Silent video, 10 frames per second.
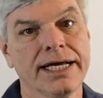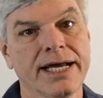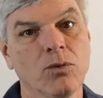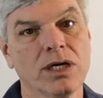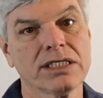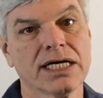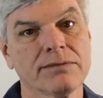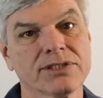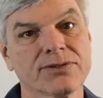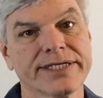And 1
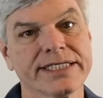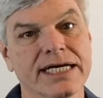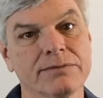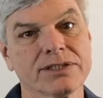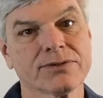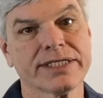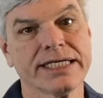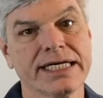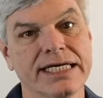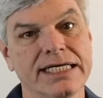times
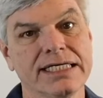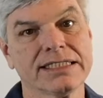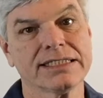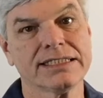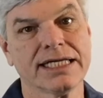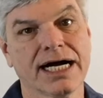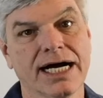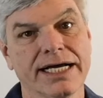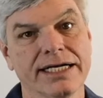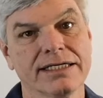3 is
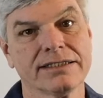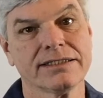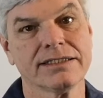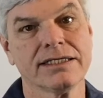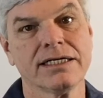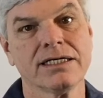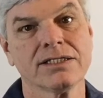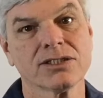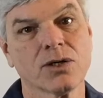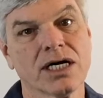9.
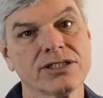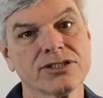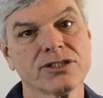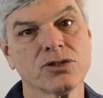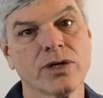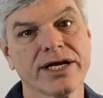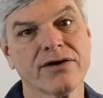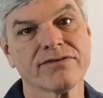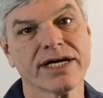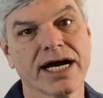So 120
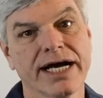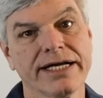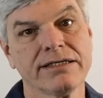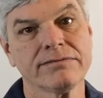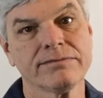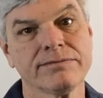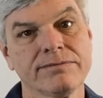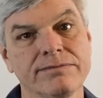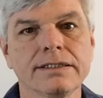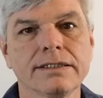over 9.
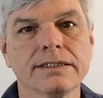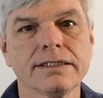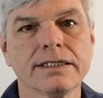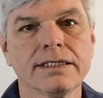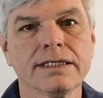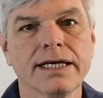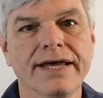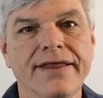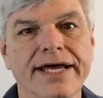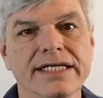
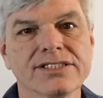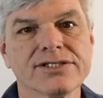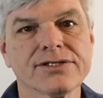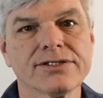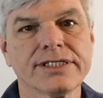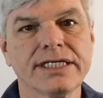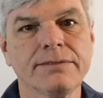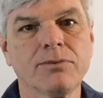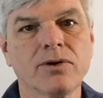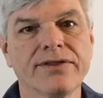And that is
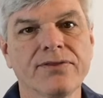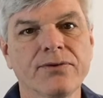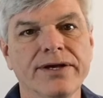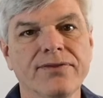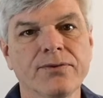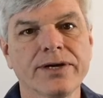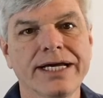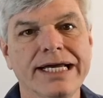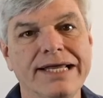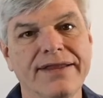
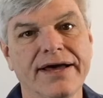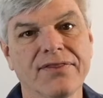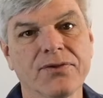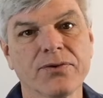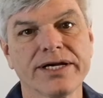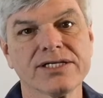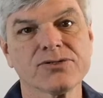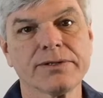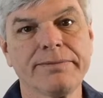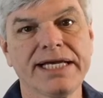13.33. And that 3 is
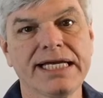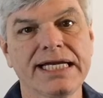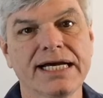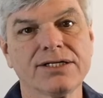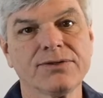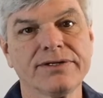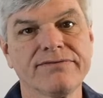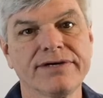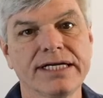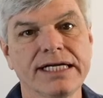repeating out to
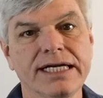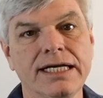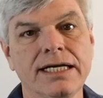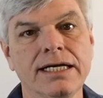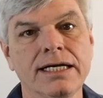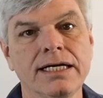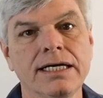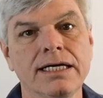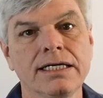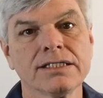infinity.
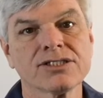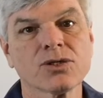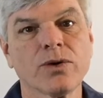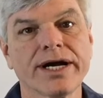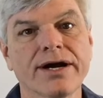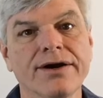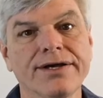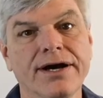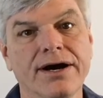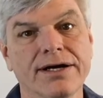Square
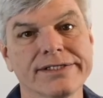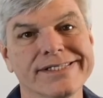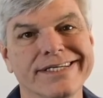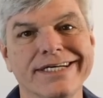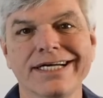yards.